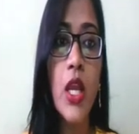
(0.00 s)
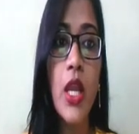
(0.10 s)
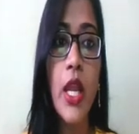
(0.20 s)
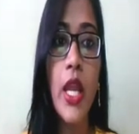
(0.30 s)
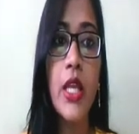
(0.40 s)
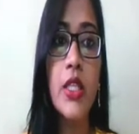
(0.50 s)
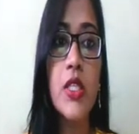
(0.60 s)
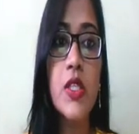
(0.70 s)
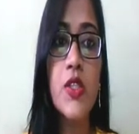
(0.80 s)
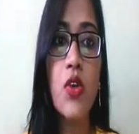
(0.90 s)
And
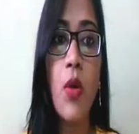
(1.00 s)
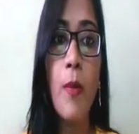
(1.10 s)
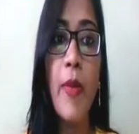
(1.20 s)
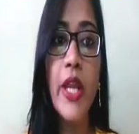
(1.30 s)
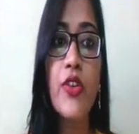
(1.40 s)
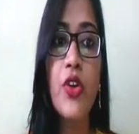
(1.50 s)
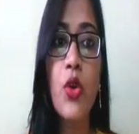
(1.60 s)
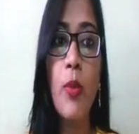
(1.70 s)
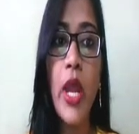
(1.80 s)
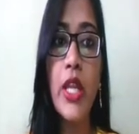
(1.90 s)
this is compact
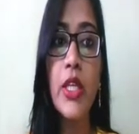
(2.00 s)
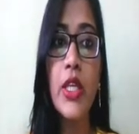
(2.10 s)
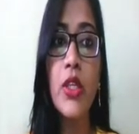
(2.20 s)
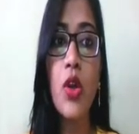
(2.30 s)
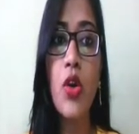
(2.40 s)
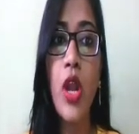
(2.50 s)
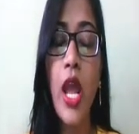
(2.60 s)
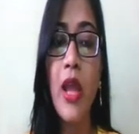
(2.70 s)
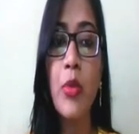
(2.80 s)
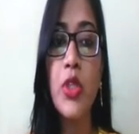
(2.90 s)
chromatin or
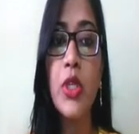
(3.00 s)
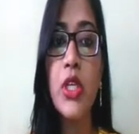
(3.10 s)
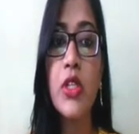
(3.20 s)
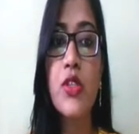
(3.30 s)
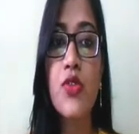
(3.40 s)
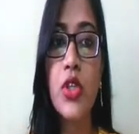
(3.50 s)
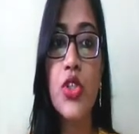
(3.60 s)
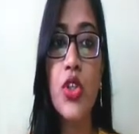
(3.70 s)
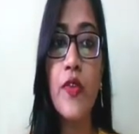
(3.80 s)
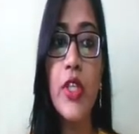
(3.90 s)
hypothetical
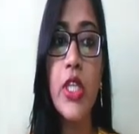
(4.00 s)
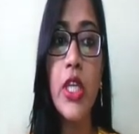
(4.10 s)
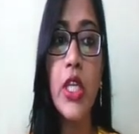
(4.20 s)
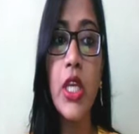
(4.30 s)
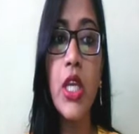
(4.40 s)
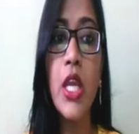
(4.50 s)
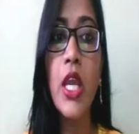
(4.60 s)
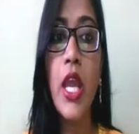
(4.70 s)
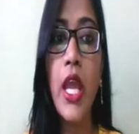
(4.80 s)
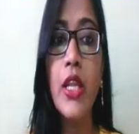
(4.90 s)
structure of the DNA.
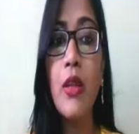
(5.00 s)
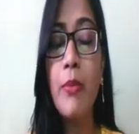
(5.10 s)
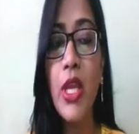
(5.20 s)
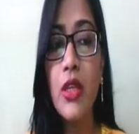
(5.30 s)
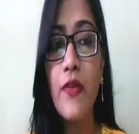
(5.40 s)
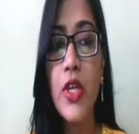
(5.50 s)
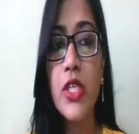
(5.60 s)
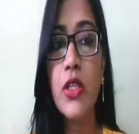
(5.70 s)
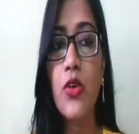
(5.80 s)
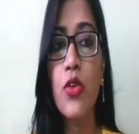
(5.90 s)
And in
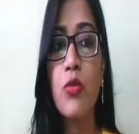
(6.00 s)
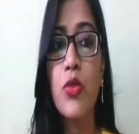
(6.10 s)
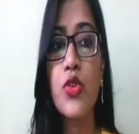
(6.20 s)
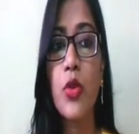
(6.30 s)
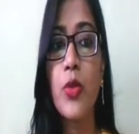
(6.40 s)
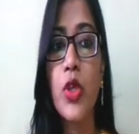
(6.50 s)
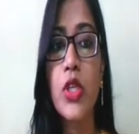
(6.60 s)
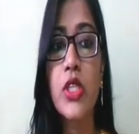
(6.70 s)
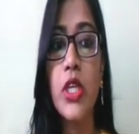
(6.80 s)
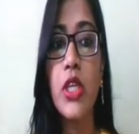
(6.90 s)
metaphase, the chromosome, you
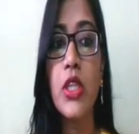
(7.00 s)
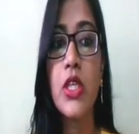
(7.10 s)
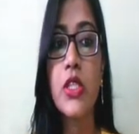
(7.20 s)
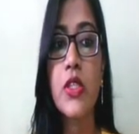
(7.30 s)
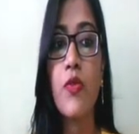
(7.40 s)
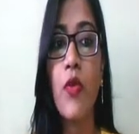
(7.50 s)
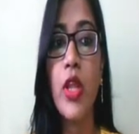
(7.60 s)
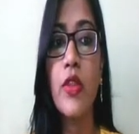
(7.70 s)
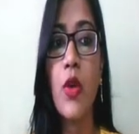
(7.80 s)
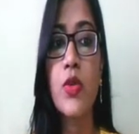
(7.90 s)
can see this
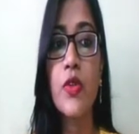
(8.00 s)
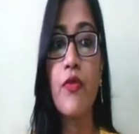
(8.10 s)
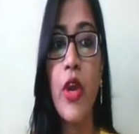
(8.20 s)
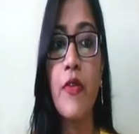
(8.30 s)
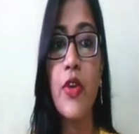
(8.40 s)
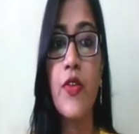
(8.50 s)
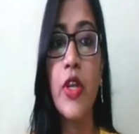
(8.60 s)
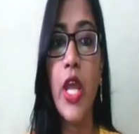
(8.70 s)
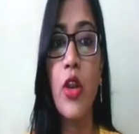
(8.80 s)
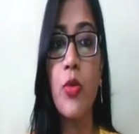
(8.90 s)

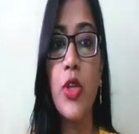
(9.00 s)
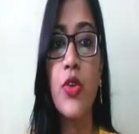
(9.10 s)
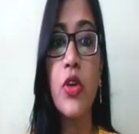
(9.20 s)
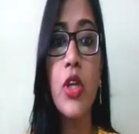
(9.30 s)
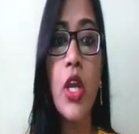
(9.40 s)
1500 nanometer,